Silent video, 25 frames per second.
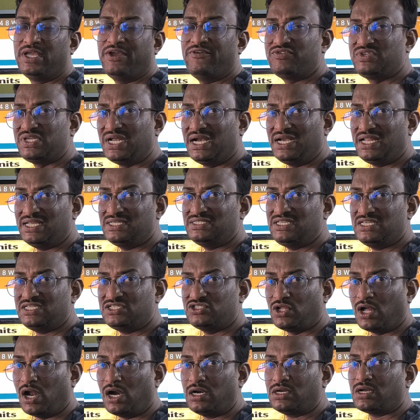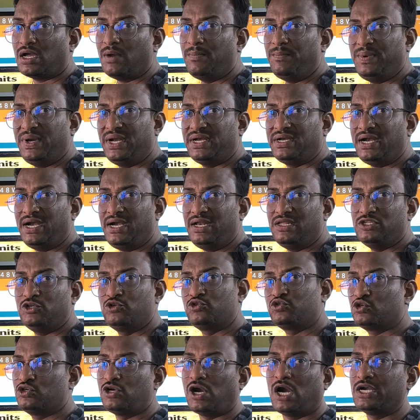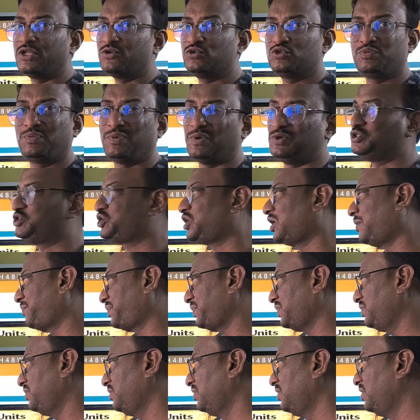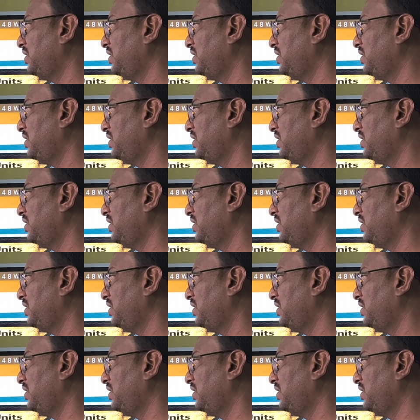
If sentence is not completed, you should not use full stop.